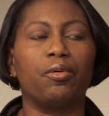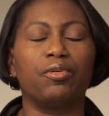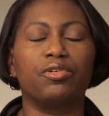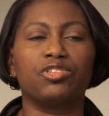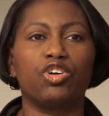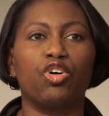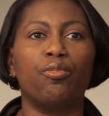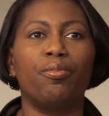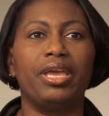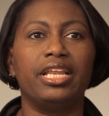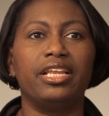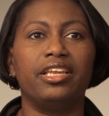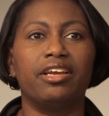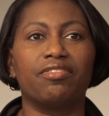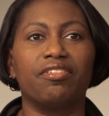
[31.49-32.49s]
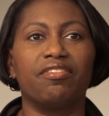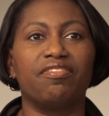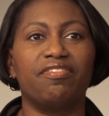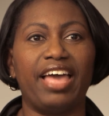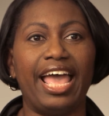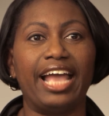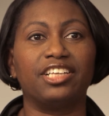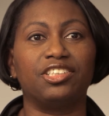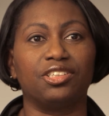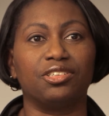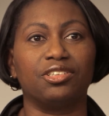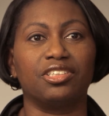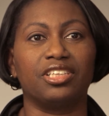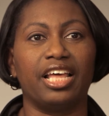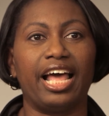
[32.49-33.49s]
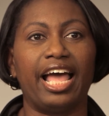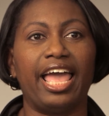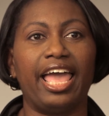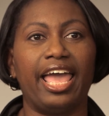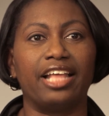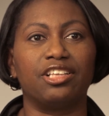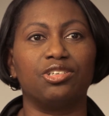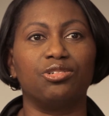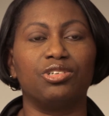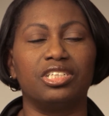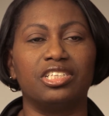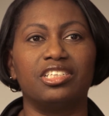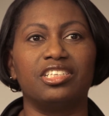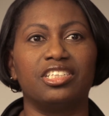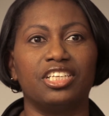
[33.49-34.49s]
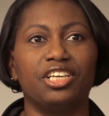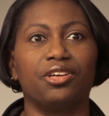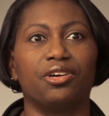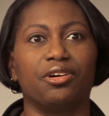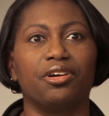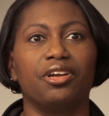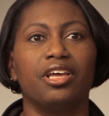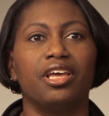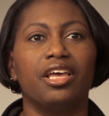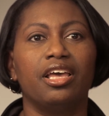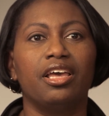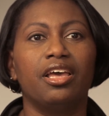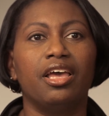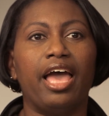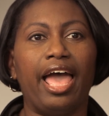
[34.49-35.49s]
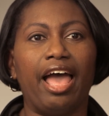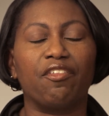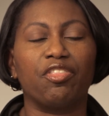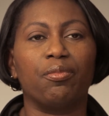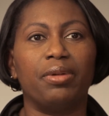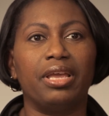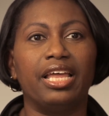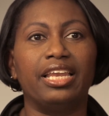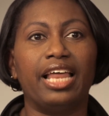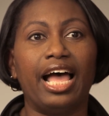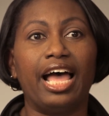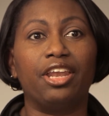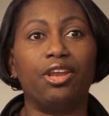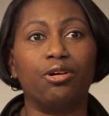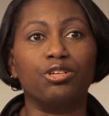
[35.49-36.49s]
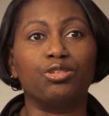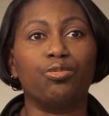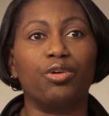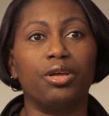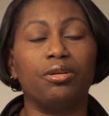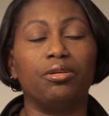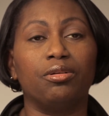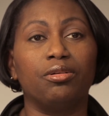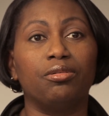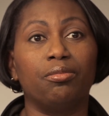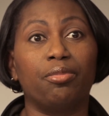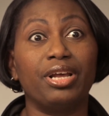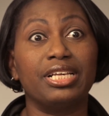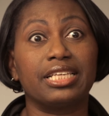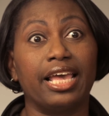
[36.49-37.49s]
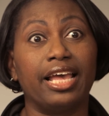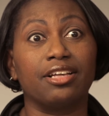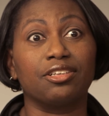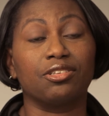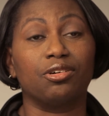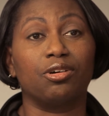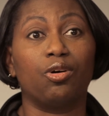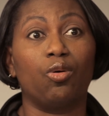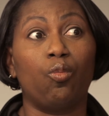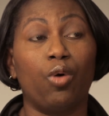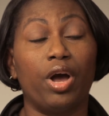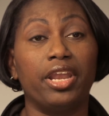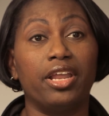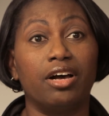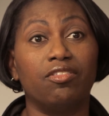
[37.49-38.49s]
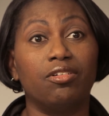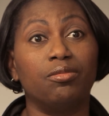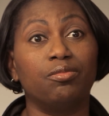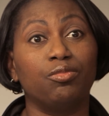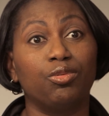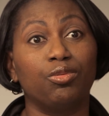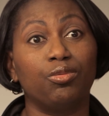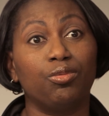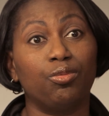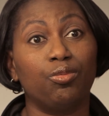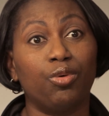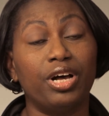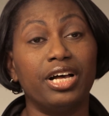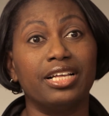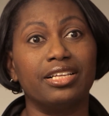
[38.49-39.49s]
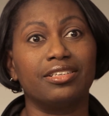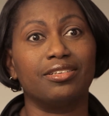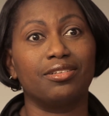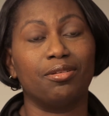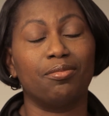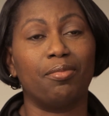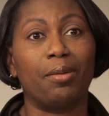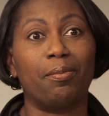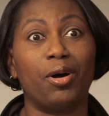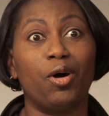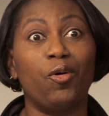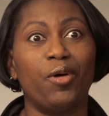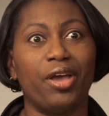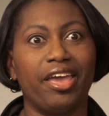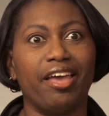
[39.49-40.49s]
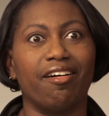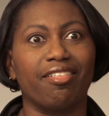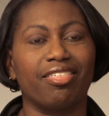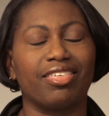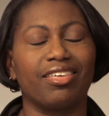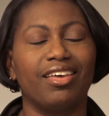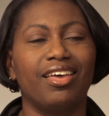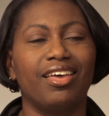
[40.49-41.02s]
were so many different factors that I had to consider after being diagnosed with breast cancer. One of them was my bone health.